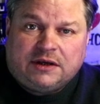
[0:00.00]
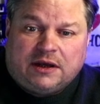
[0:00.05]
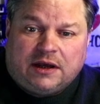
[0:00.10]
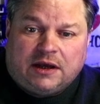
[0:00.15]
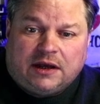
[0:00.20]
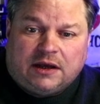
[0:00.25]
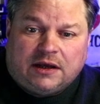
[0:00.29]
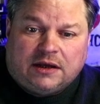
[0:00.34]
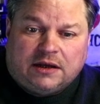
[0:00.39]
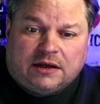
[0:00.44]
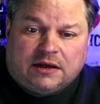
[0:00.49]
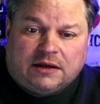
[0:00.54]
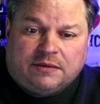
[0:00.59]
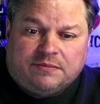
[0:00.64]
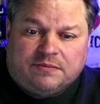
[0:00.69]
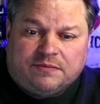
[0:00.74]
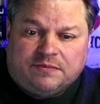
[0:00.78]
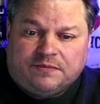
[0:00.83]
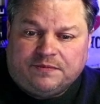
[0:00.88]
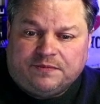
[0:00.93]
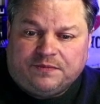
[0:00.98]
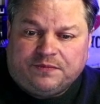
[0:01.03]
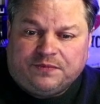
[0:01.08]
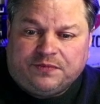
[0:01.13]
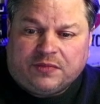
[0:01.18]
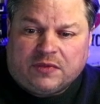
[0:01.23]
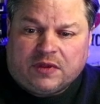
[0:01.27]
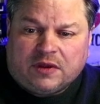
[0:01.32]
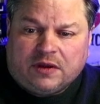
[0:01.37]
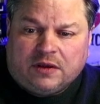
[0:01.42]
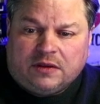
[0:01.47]
there
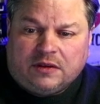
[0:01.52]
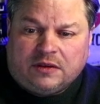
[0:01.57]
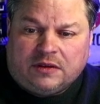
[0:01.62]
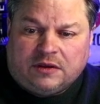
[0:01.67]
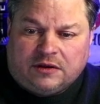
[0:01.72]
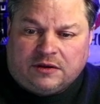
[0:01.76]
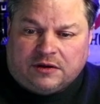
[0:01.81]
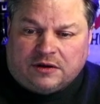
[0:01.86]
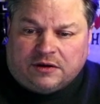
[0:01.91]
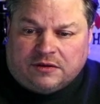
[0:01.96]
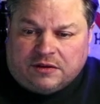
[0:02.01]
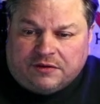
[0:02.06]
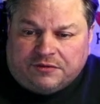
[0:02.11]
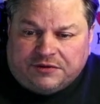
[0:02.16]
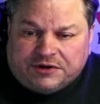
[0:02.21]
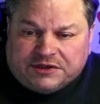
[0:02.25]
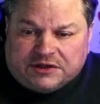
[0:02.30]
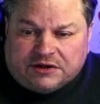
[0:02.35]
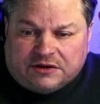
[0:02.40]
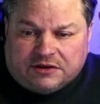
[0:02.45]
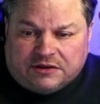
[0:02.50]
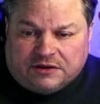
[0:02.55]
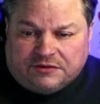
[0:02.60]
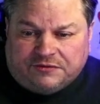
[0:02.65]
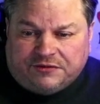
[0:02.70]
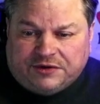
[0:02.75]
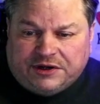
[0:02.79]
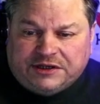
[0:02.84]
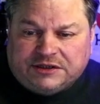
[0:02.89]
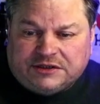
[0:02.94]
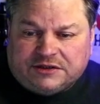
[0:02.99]

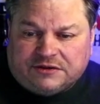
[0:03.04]
is